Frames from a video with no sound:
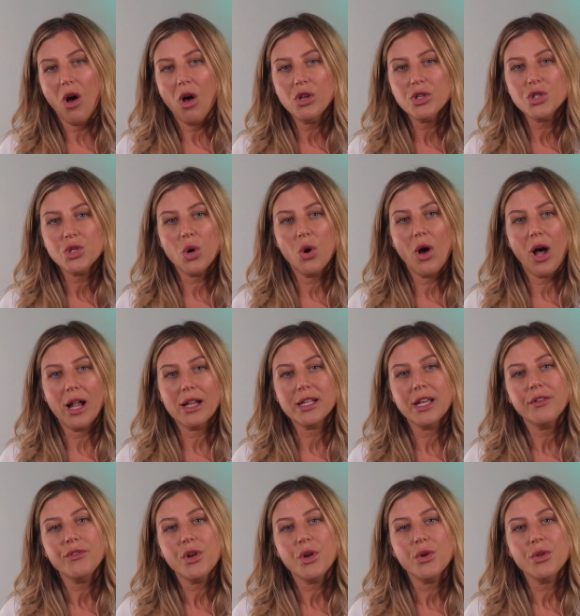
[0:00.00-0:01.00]
Also, I'll
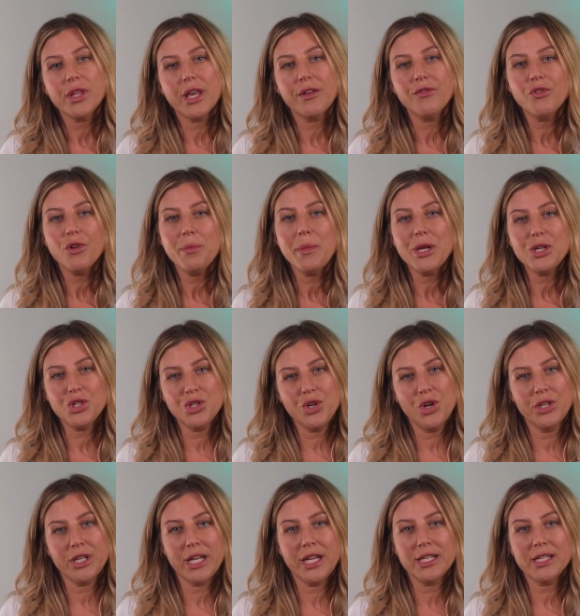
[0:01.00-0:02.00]
give you the information
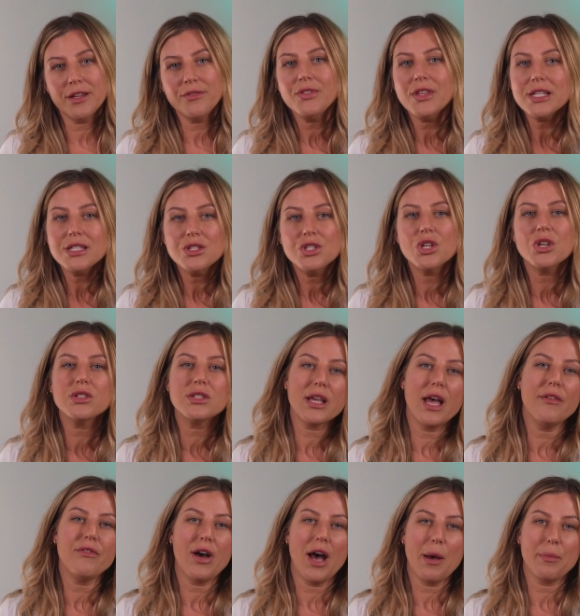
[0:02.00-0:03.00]
you need if this does
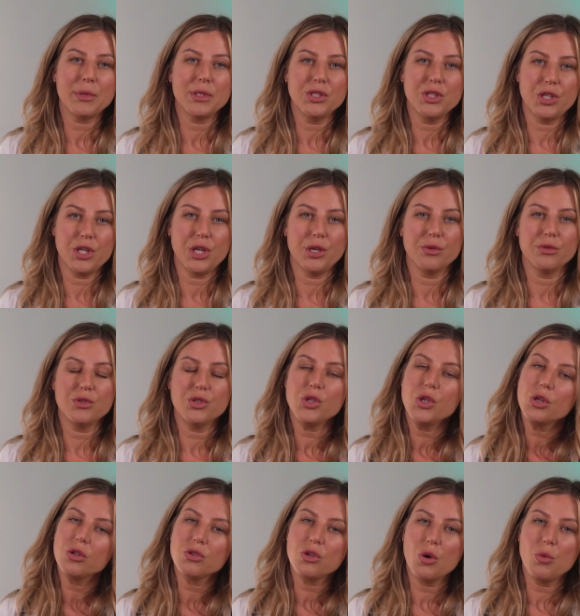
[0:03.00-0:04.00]
ever happen to you, so
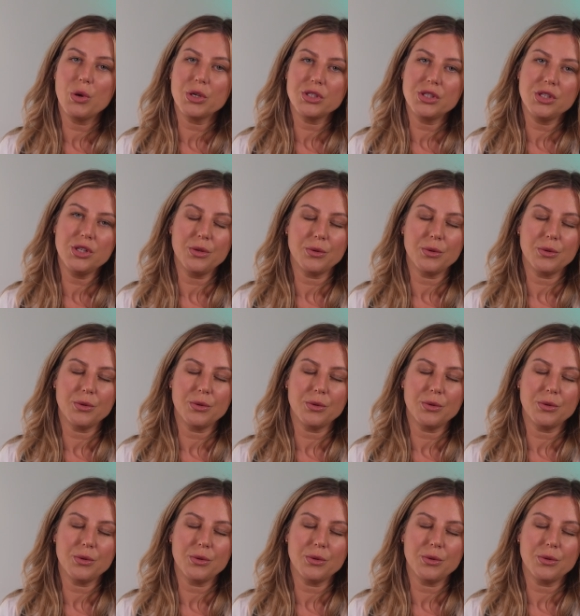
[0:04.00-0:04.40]
you'll know what to